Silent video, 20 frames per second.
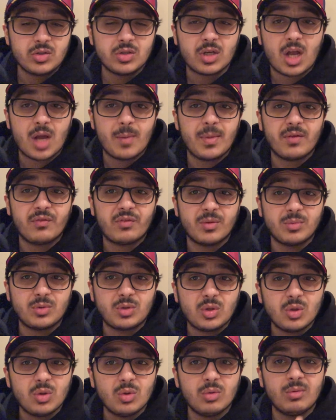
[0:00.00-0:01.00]
are coming from
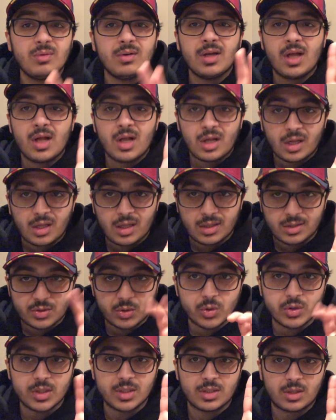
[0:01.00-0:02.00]
two
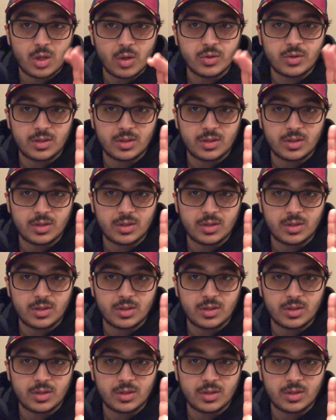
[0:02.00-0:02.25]
sources close to